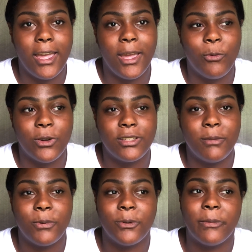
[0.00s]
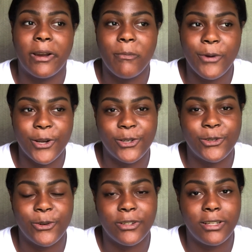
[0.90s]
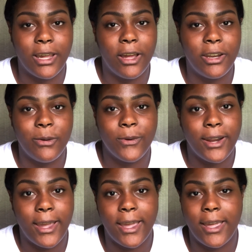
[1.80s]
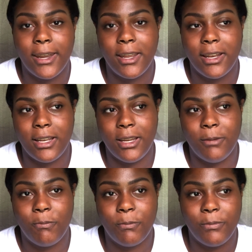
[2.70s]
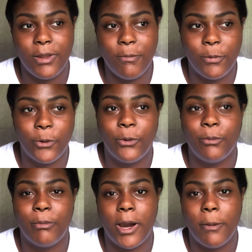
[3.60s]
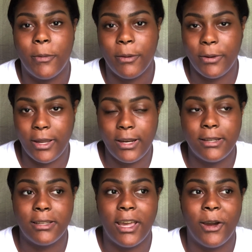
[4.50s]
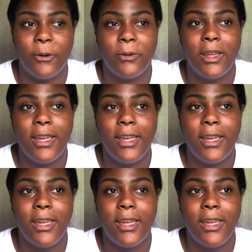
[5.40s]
And once he pulled my compression shorts down, he went ahead and he pulled my panties down,